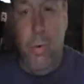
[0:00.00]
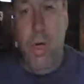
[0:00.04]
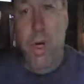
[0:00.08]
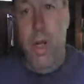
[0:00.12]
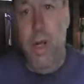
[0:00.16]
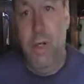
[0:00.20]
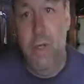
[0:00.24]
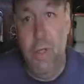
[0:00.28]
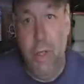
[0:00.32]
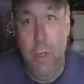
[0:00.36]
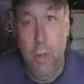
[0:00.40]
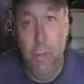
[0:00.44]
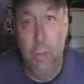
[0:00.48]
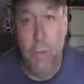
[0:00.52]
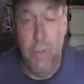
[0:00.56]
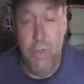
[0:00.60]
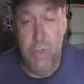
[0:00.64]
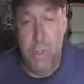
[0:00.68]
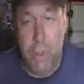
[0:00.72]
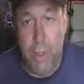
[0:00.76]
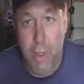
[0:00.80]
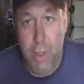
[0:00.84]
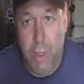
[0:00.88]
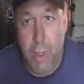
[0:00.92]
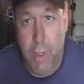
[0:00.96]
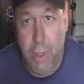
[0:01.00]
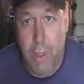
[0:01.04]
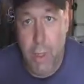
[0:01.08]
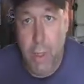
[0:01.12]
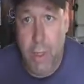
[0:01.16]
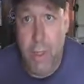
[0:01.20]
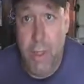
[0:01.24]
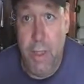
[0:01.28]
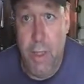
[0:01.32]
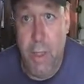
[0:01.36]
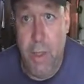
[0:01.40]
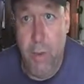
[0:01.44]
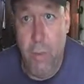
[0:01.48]
what I did was
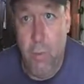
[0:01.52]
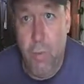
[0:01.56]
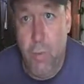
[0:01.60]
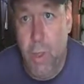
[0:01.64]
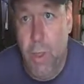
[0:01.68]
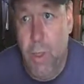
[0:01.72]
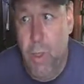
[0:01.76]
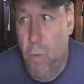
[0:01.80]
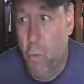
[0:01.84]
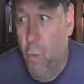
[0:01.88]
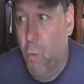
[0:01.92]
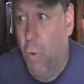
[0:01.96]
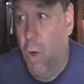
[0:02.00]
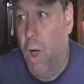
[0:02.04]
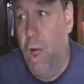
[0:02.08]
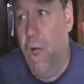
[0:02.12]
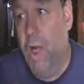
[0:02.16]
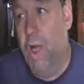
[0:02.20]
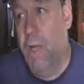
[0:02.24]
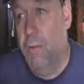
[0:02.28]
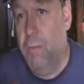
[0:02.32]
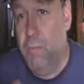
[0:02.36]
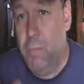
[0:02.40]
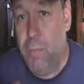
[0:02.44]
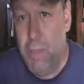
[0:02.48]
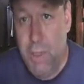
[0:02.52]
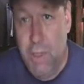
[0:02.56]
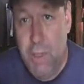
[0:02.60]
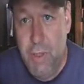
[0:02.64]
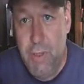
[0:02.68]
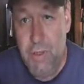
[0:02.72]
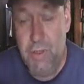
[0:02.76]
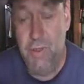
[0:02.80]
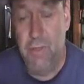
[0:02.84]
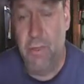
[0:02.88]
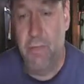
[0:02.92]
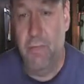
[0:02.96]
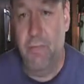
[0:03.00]
I got a really wide
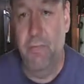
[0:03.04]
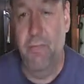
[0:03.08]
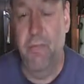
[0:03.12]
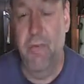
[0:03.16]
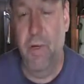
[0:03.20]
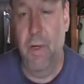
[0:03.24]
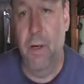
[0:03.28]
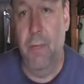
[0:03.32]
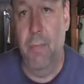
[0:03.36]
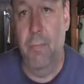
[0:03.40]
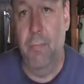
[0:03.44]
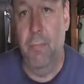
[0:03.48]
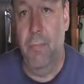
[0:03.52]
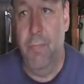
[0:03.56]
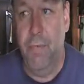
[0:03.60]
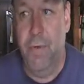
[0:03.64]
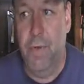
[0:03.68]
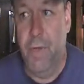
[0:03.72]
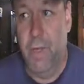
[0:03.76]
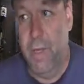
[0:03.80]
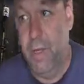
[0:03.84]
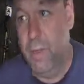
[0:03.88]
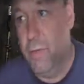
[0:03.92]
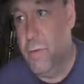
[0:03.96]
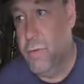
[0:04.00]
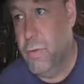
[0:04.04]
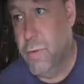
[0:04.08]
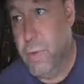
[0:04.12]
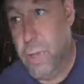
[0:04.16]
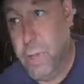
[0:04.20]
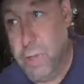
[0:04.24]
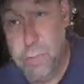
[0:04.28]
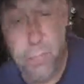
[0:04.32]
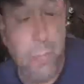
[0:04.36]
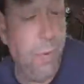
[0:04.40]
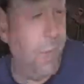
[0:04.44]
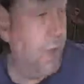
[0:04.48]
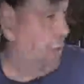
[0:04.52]
piece of like
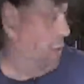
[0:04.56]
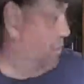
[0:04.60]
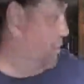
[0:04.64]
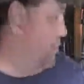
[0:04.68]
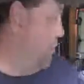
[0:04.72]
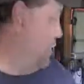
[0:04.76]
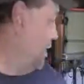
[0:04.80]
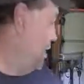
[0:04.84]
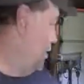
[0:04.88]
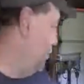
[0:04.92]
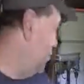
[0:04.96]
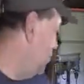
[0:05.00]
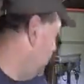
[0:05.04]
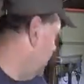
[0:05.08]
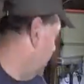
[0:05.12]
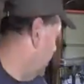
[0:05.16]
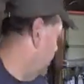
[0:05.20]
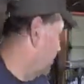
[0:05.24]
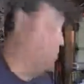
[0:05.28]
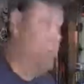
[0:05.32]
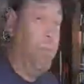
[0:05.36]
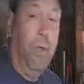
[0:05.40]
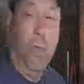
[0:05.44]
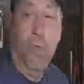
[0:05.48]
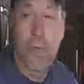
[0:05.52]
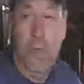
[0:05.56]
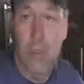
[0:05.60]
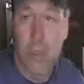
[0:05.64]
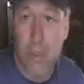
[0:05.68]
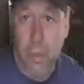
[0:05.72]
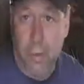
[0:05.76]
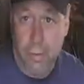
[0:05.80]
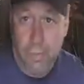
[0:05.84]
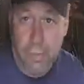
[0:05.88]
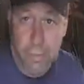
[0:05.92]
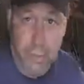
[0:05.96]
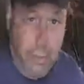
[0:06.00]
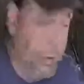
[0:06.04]
transparent tape, but it's much
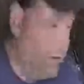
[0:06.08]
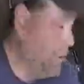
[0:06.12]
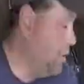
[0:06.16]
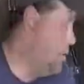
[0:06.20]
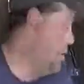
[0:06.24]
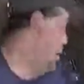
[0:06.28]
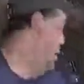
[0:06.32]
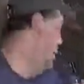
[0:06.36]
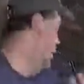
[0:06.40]
tougher.